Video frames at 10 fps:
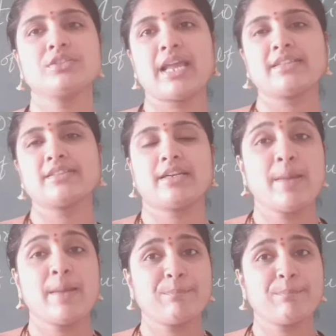So like
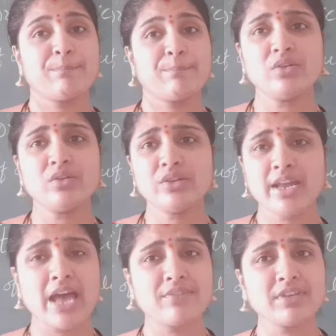that. But now we
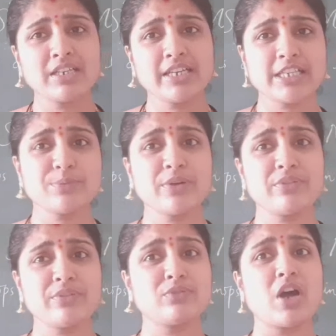are having the
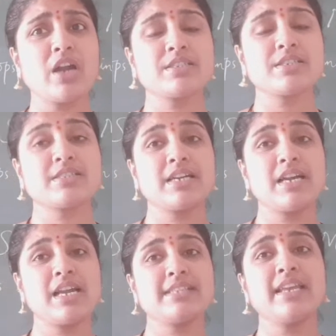textbook with what?
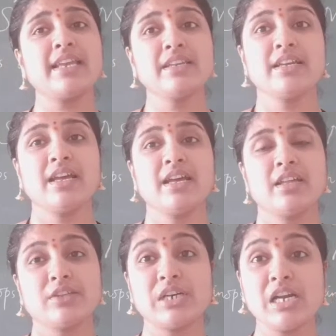Third lesson?
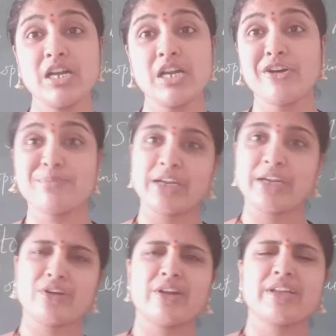The world of
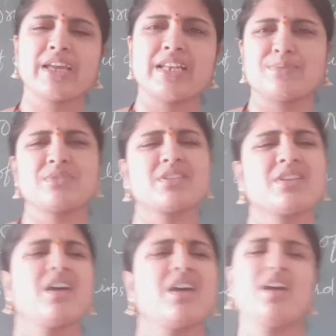microorganisms.
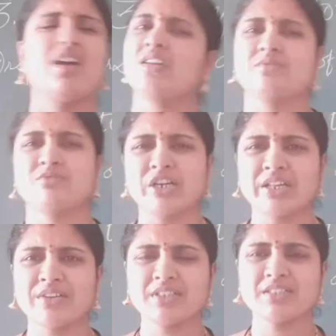
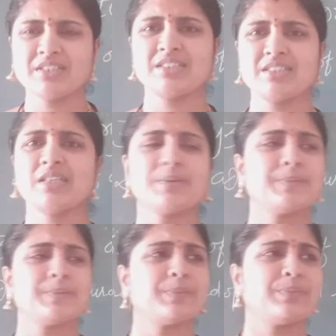Whatever
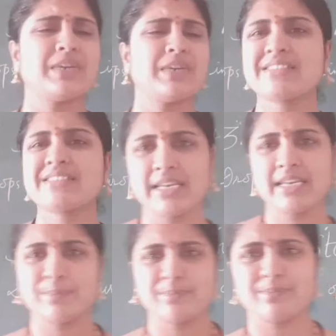the lesson
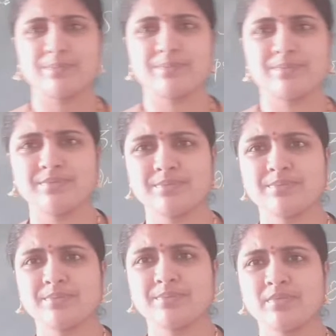name,
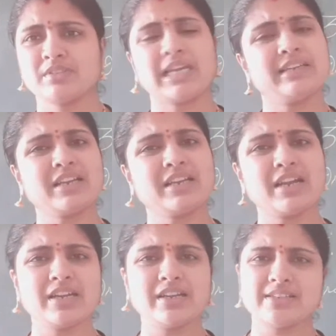the inner
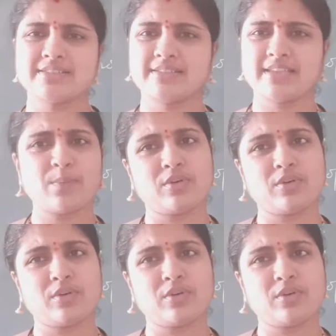content is same only.